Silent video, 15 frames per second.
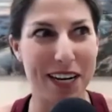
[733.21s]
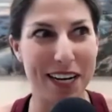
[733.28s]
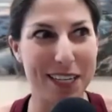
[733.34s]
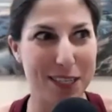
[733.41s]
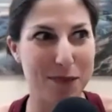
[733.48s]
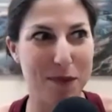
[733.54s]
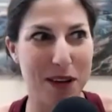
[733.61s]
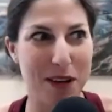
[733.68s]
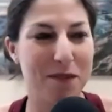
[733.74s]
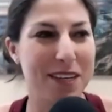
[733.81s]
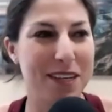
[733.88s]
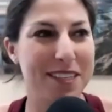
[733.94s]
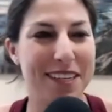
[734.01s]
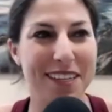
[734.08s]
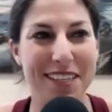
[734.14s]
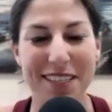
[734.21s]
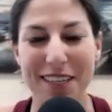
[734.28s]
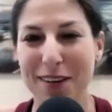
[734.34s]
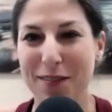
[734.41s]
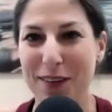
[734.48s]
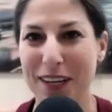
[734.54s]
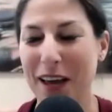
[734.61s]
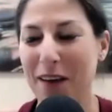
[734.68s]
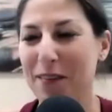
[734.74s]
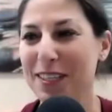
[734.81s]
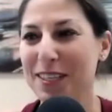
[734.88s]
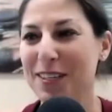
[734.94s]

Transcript: I could just manifest it instead of like having to do